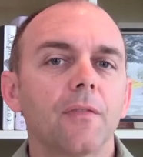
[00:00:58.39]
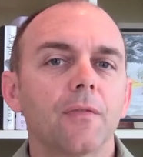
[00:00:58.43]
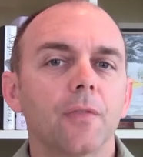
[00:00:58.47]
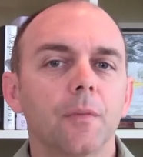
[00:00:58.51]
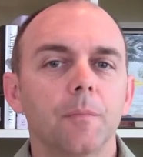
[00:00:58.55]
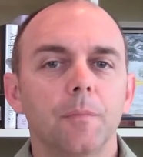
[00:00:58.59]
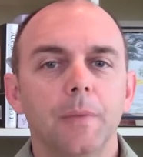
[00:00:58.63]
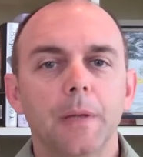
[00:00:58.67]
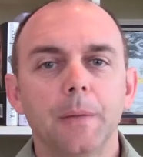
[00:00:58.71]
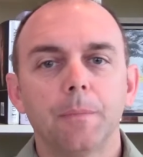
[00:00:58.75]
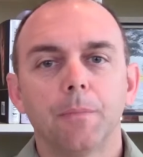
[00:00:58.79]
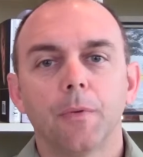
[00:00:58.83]

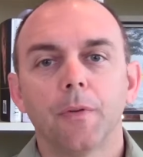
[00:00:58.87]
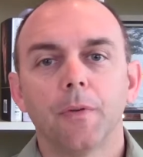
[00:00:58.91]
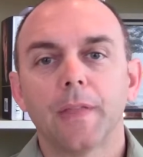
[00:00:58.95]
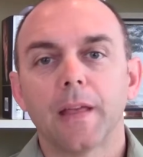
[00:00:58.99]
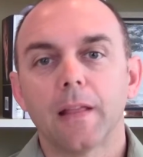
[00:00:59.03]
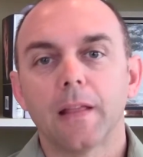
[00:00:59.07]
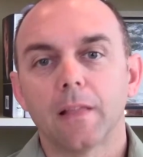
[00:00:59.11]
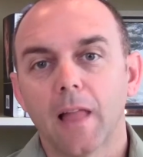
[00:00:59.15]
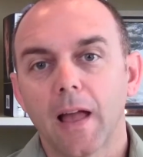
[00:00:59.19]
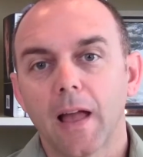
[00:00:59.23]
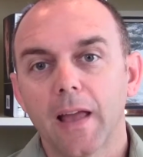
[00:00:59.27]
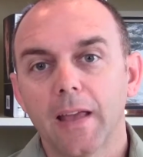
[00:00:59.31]
from people
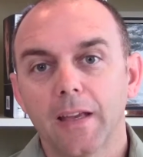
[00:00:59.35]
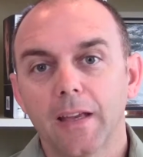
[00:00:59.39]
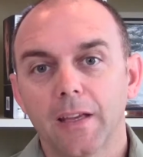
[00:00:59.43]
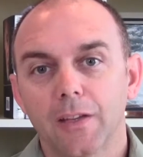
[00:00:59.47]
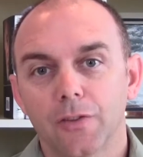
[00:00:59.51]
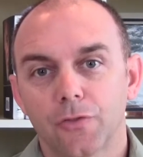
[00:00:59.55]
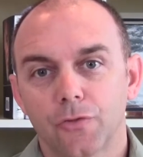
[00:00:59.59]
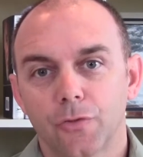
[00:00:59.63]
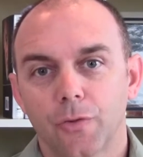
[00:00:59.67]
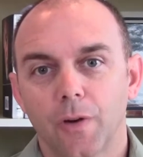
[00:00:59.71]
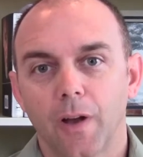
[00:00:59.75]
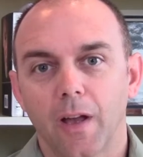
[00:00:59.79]
they like
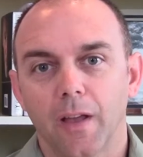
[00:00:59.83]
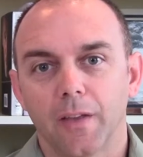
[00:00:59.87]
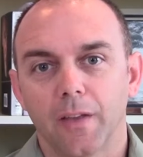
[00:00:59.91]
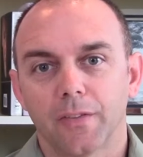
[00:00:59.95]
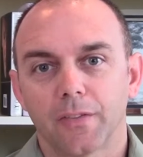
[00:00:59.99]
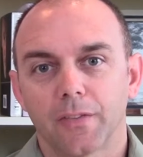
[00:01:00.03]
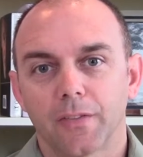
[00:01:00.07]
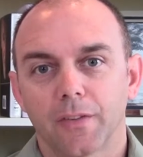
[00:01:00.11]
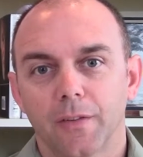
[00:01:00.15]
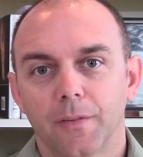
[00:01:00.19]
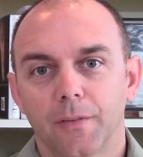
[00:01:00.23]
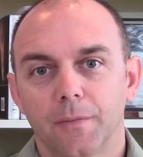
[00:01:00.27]
and
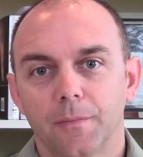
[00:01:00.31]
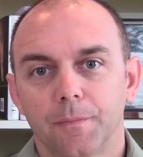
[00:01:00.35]
trust,